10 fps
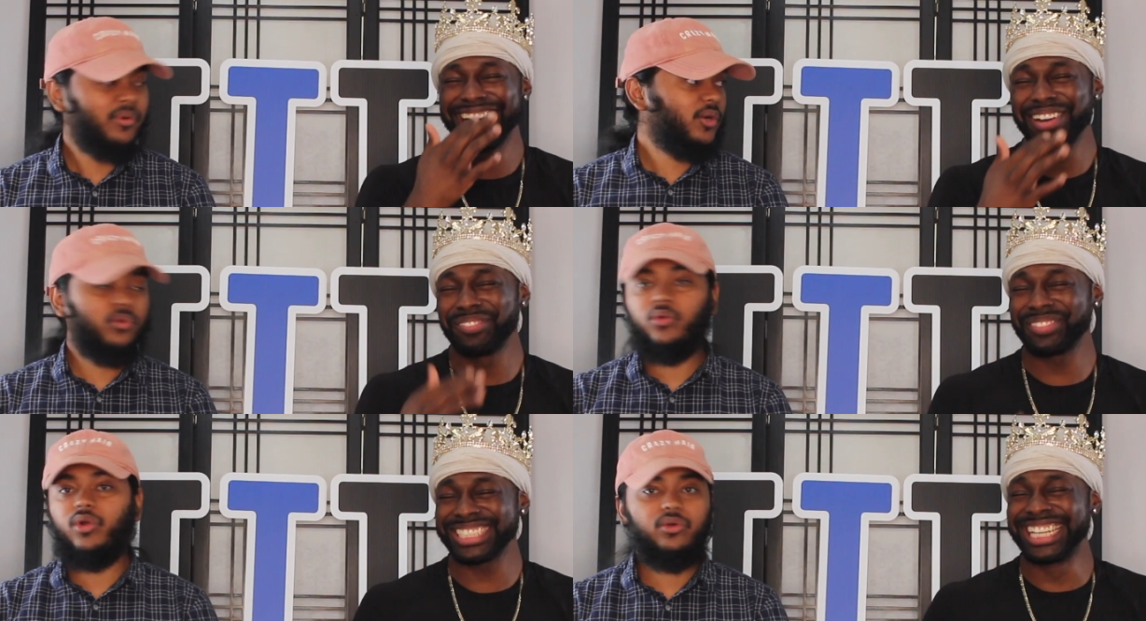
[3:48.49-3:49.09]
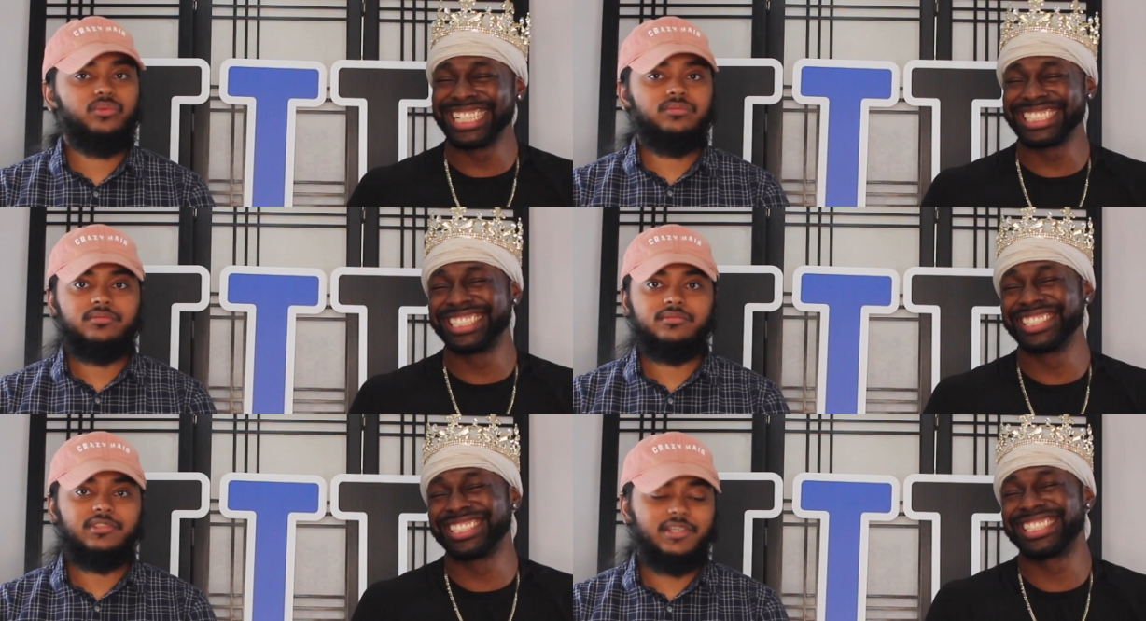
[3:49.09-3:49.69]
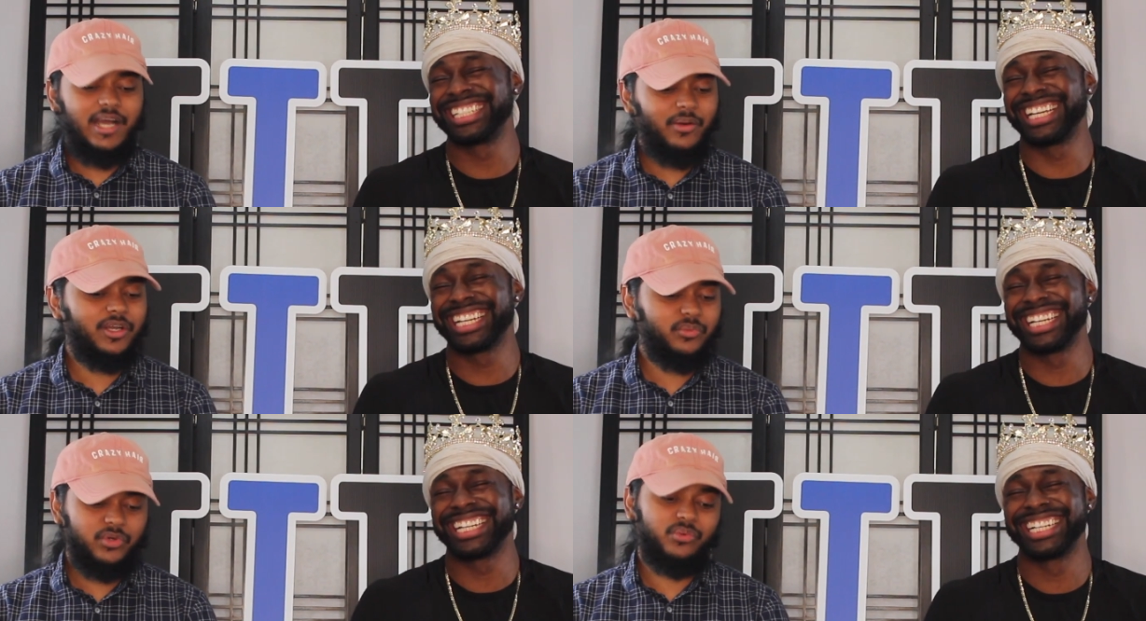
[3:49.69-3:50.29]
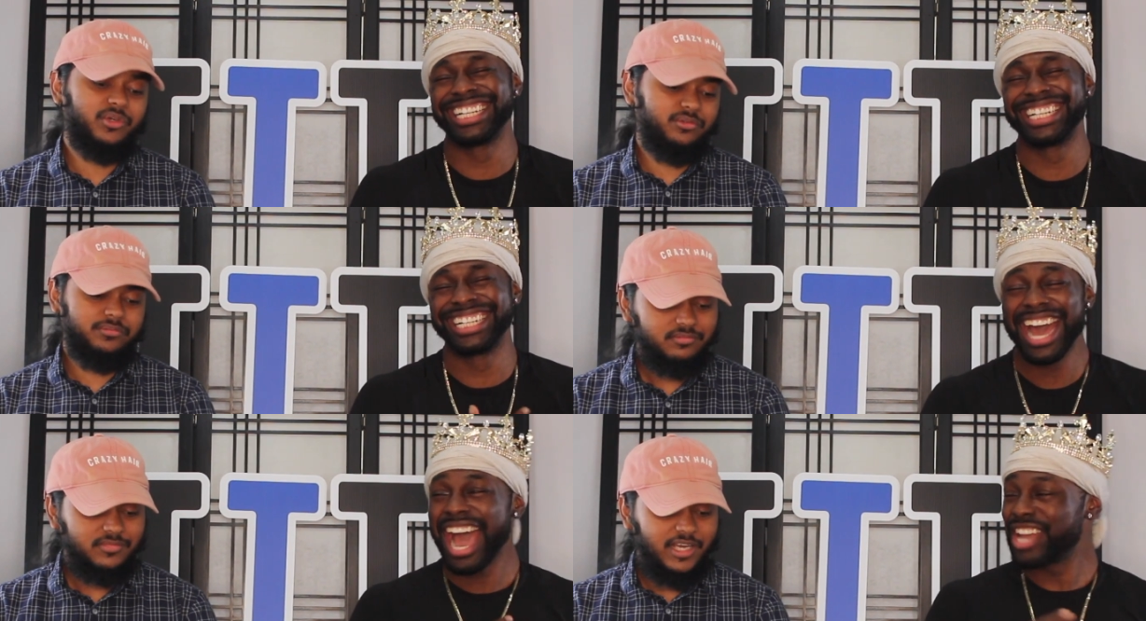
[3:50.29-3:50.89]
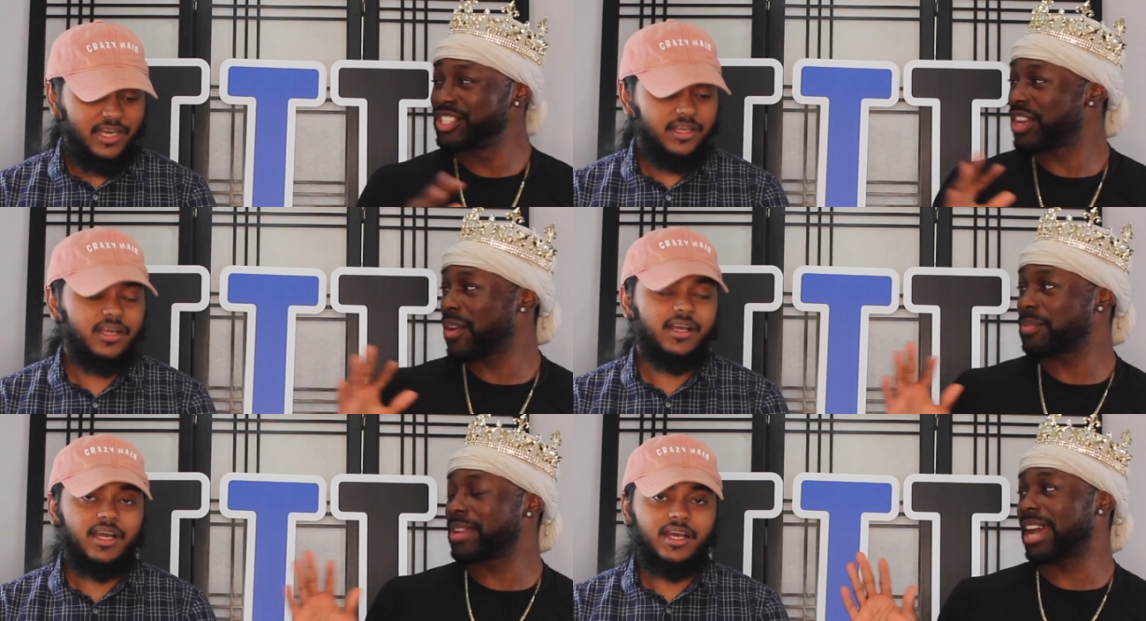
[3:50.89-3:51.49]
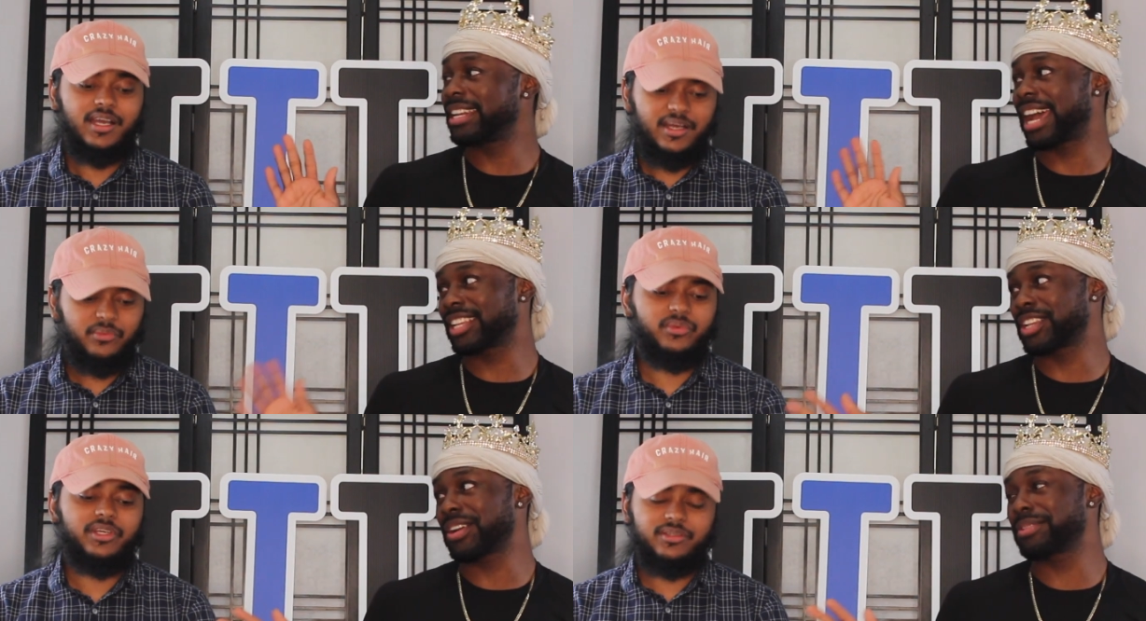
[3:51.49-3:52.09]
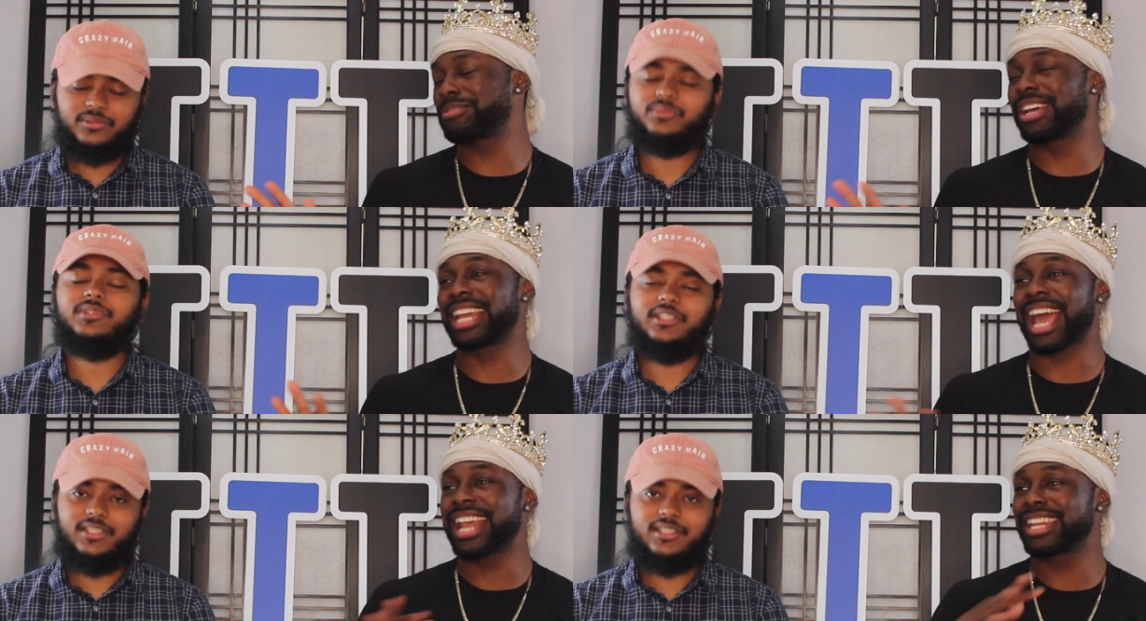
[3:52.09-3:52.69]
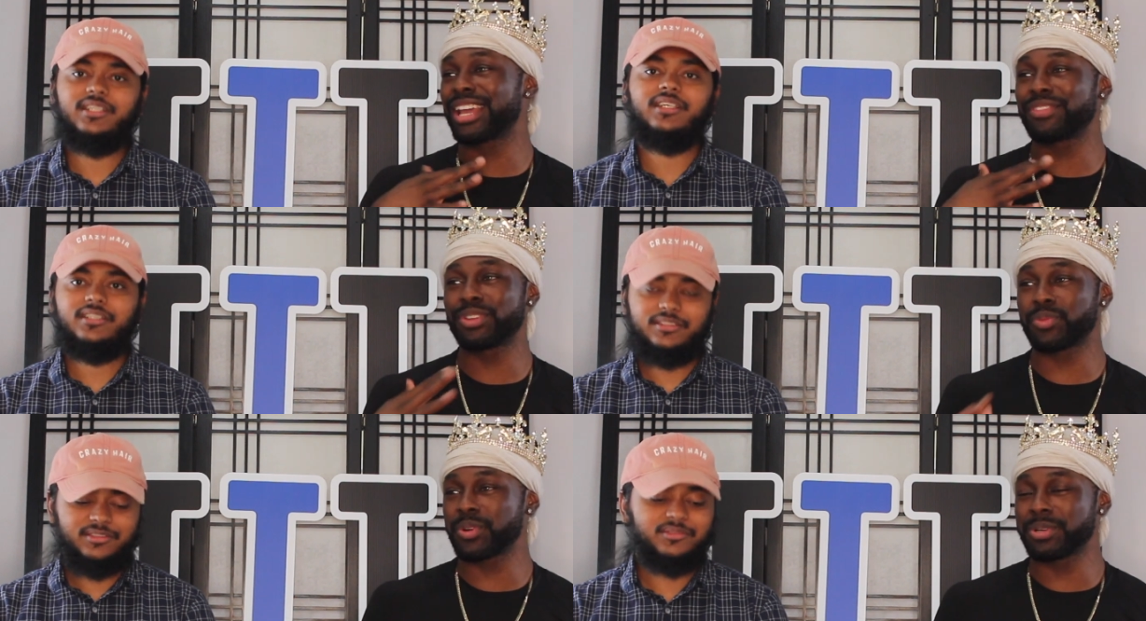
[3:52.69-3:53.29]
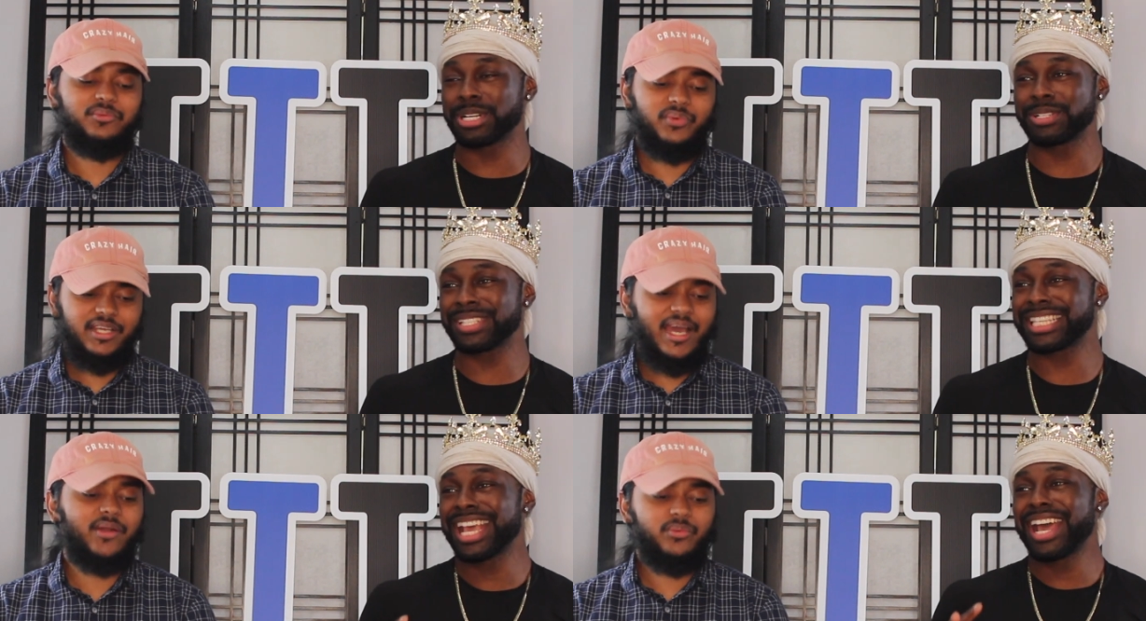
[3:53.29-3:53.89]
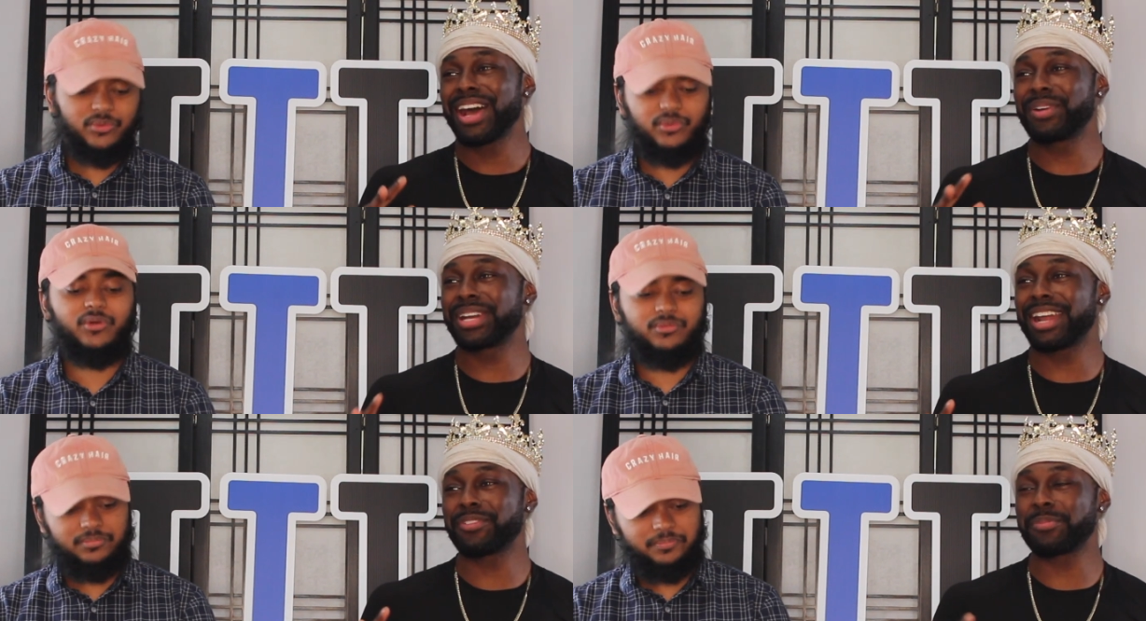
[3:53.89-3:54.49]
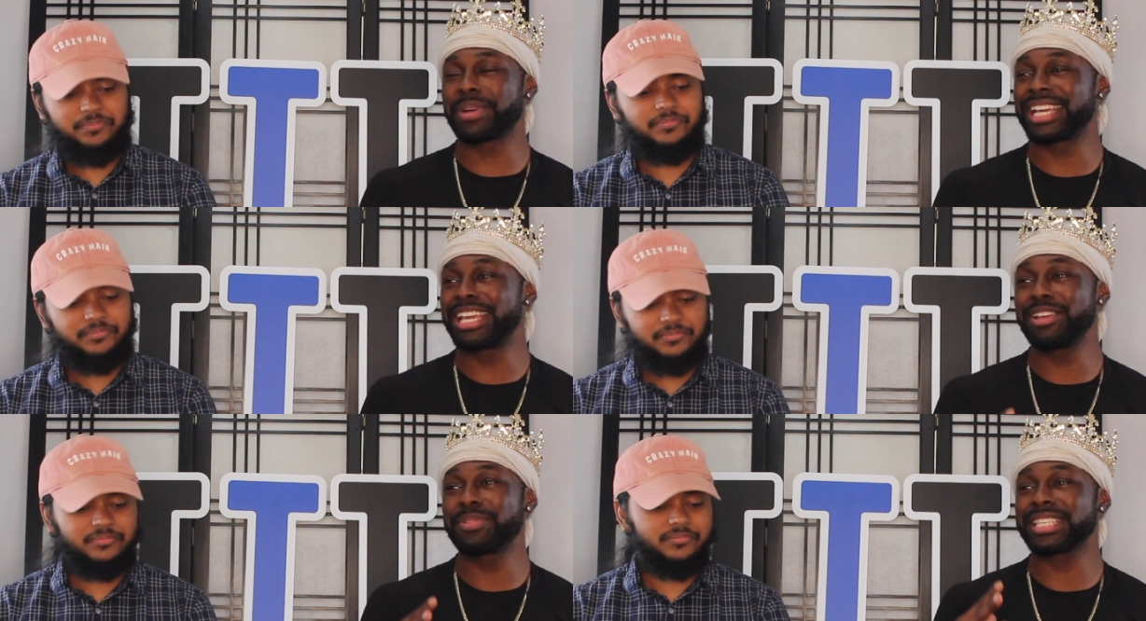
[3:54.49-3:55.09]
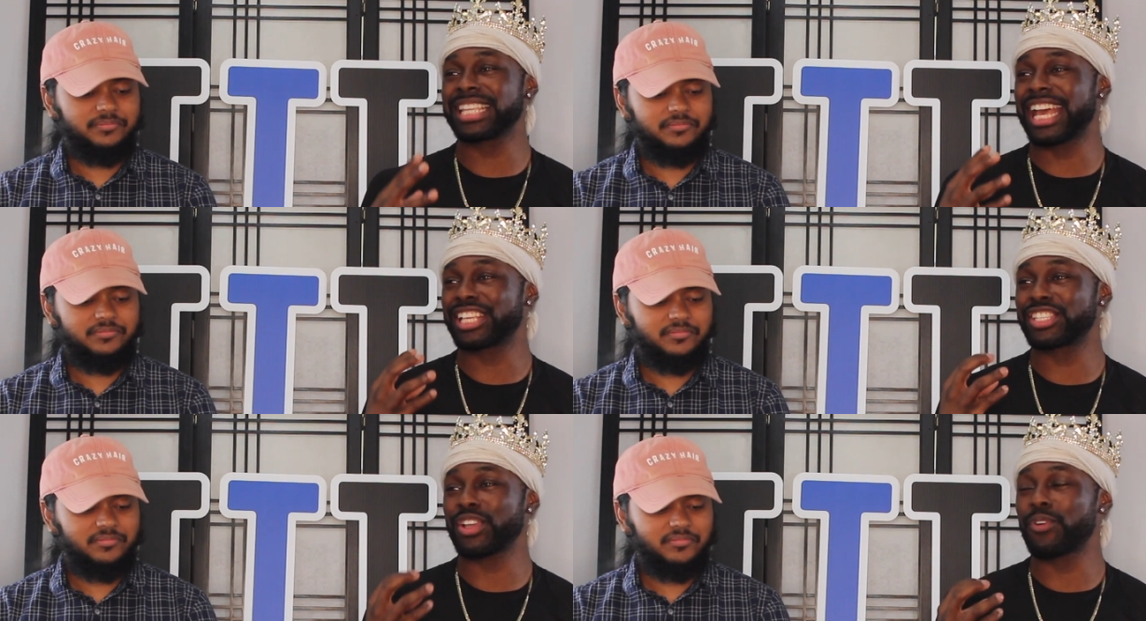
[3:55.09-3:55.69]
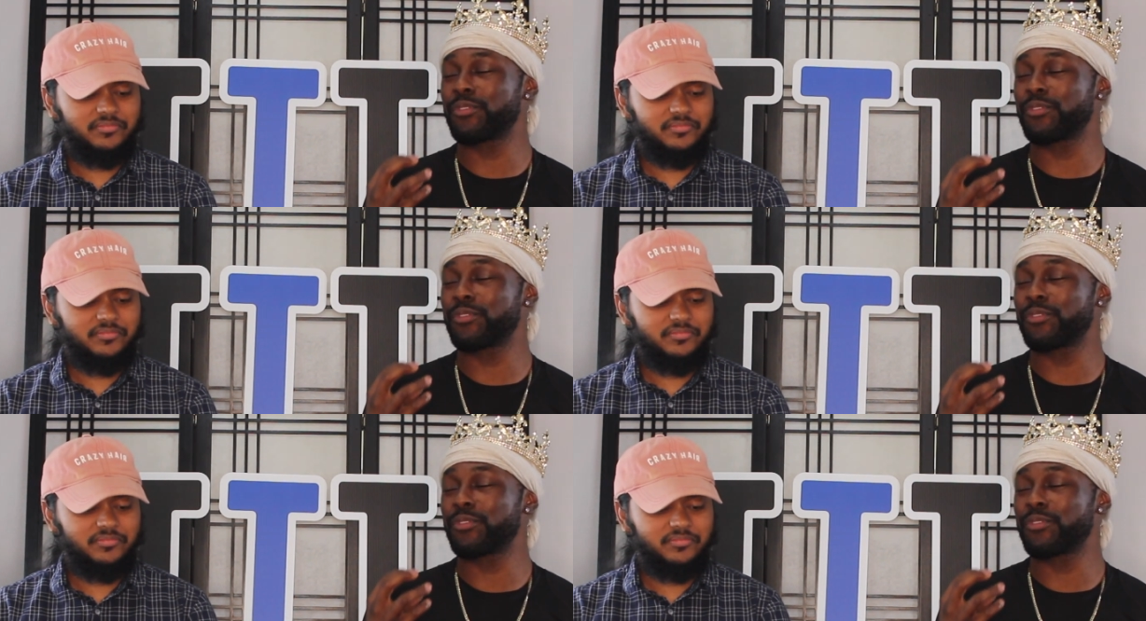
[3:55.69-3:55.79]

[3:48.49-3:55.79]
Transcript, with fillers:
Speaker 1: wanna woo woo. I wanna
Speaker 2: woo woo. You know, now nah, nah, don't get me wrong. Like I love the woo woo. We gotta woo woo. Or whatever. But he was like so